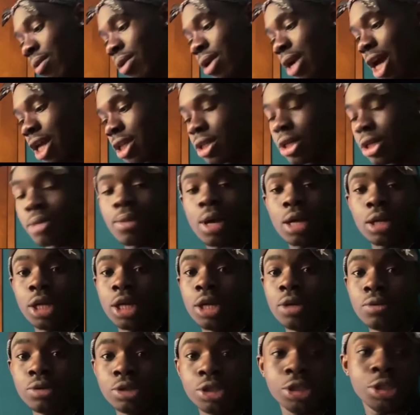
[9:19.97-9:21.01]
I took my
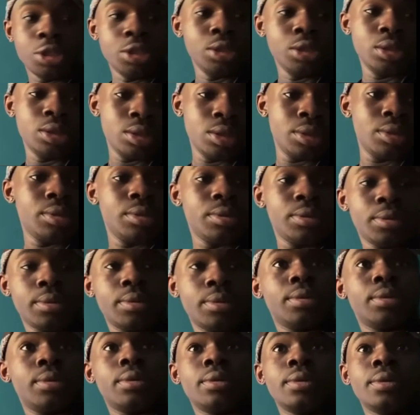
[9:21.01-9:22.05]
languages
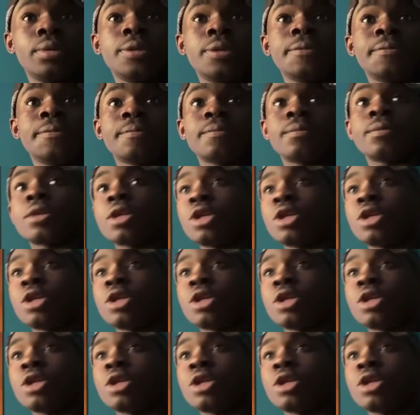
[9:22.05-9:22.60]
Right.